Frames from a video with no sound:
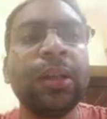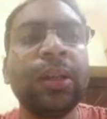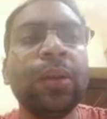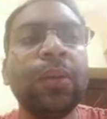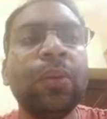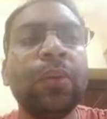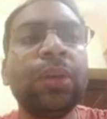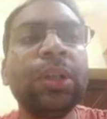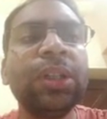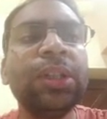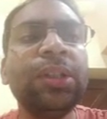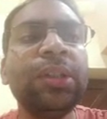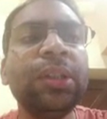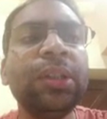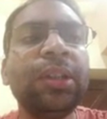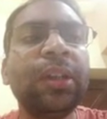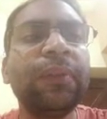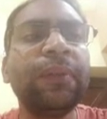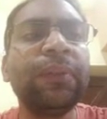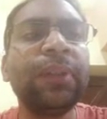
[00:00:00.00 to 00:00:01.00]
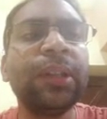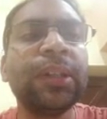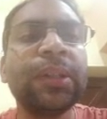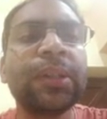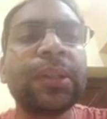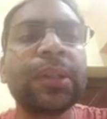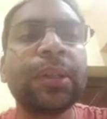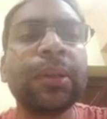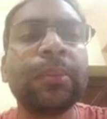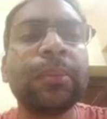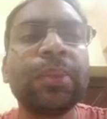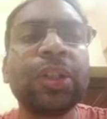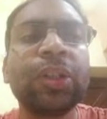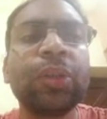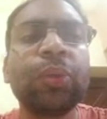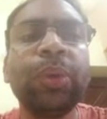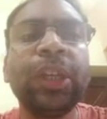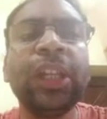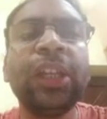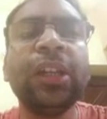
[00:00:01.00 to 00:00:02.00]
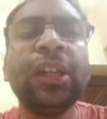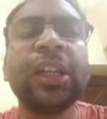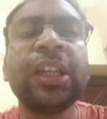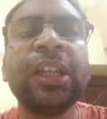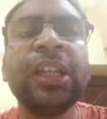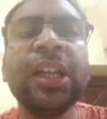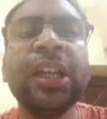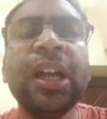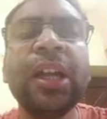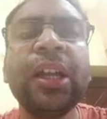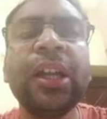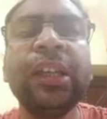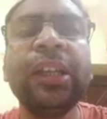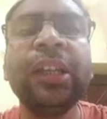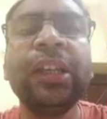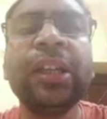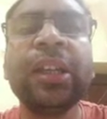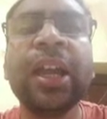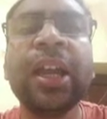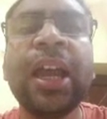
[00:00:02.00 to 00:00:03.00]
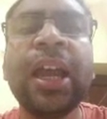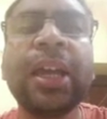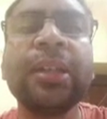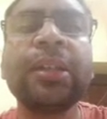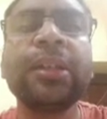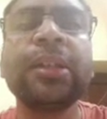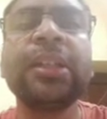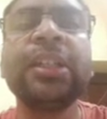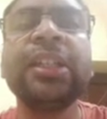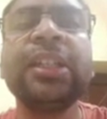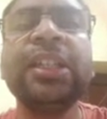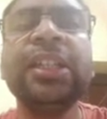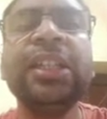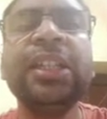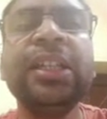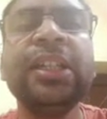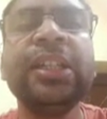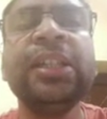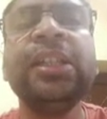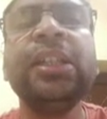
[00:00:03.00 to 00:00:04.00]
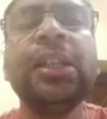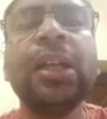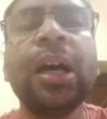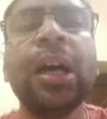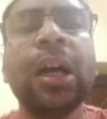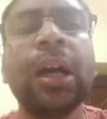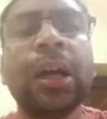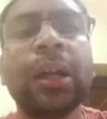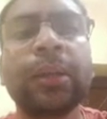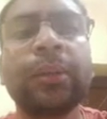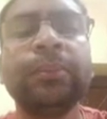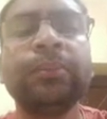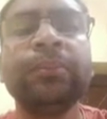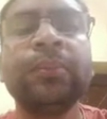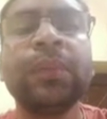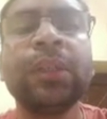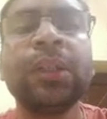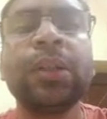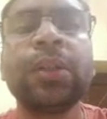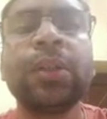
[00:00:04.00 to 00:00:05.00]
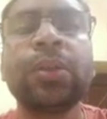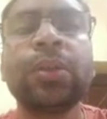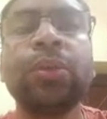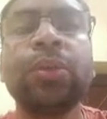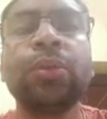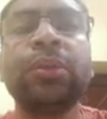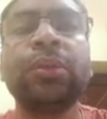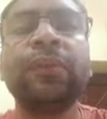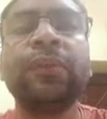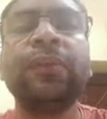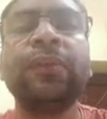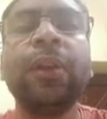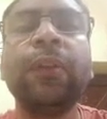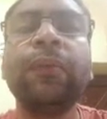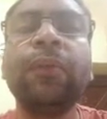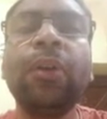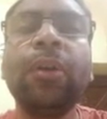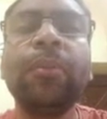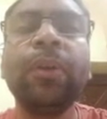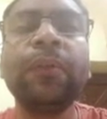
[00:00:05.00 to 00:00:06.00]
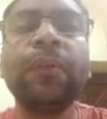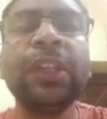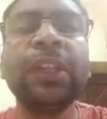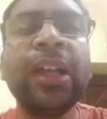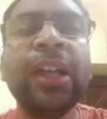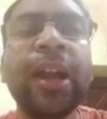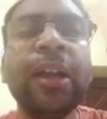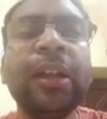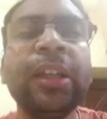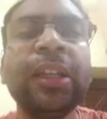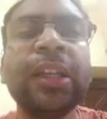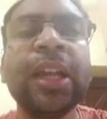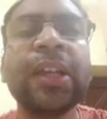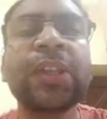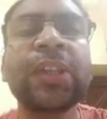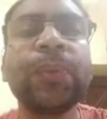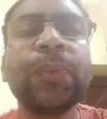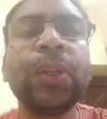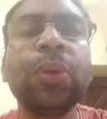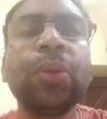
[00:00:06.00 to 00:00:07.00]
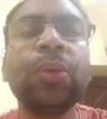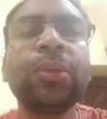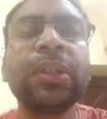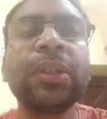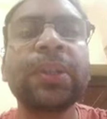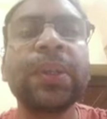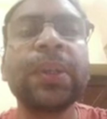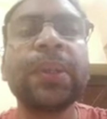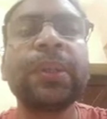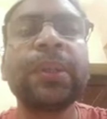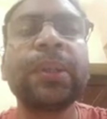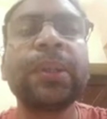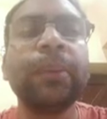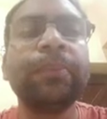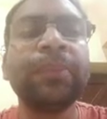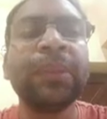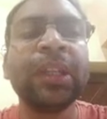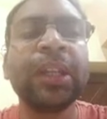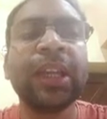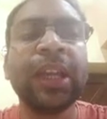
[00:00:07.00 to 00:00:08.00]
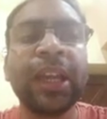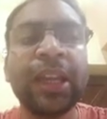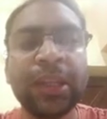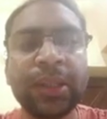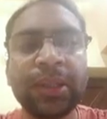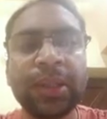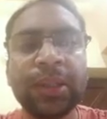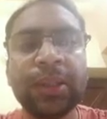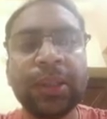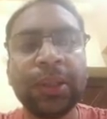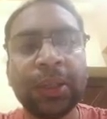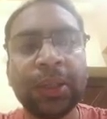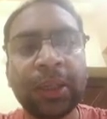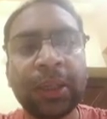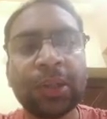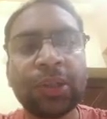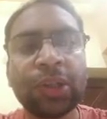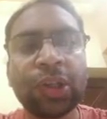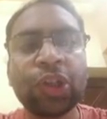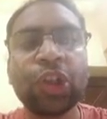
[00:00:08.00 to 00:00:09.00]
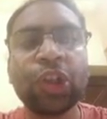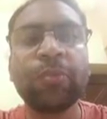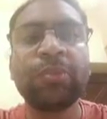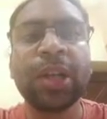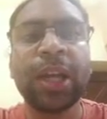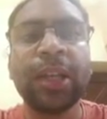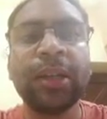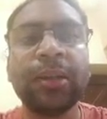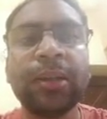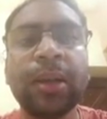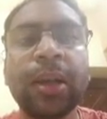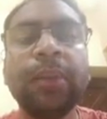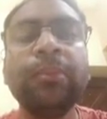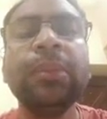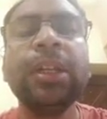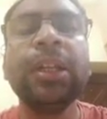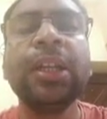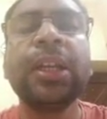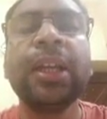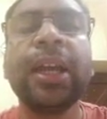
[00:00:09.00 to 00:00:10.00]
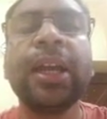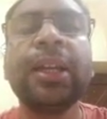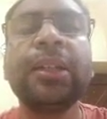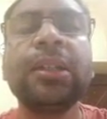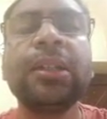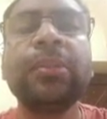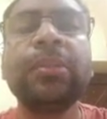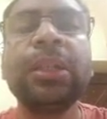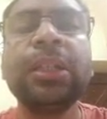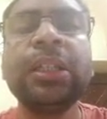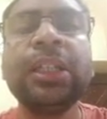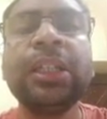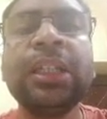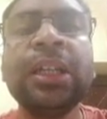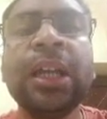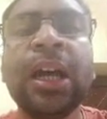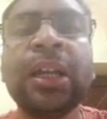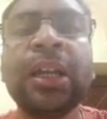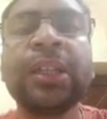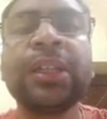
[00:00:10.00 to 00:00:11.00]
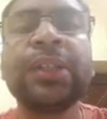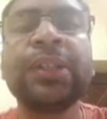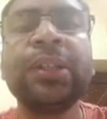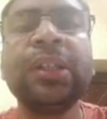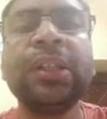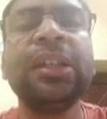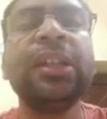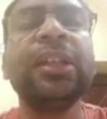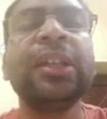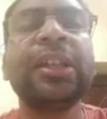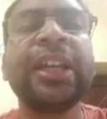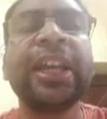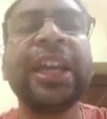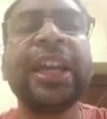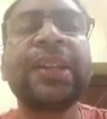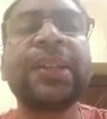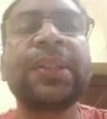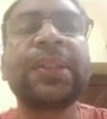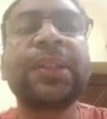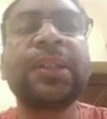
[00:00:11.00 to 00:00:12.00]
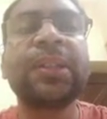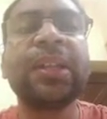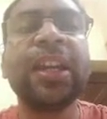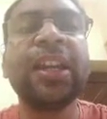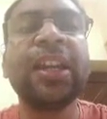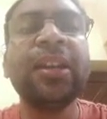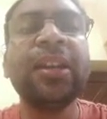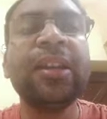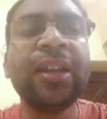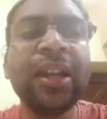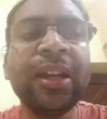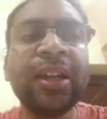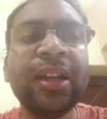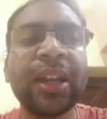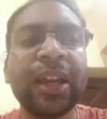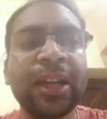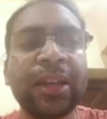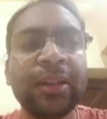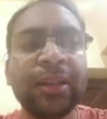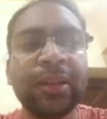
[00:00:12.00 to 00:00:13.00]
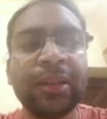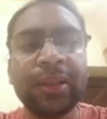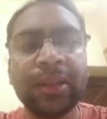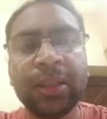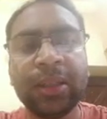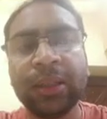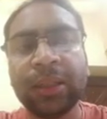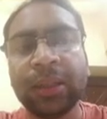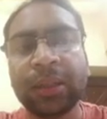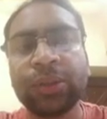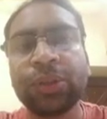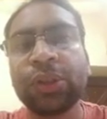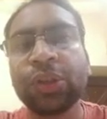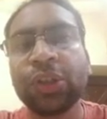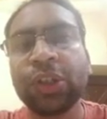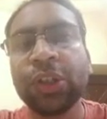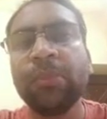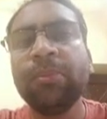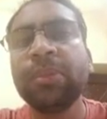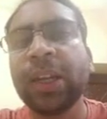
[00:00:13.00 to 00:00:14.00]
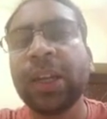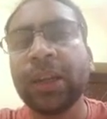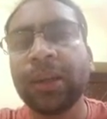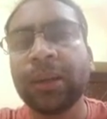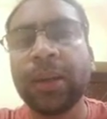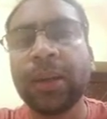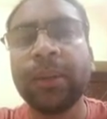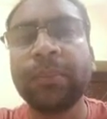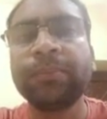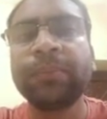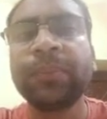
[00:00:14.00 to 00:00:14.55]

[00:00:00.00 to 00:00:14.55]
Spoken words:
What is the difference between ERD and EER? So the full form of ERD, as we know, this is a entity relationship diagram, and double ER is the extended entity relationship diagram.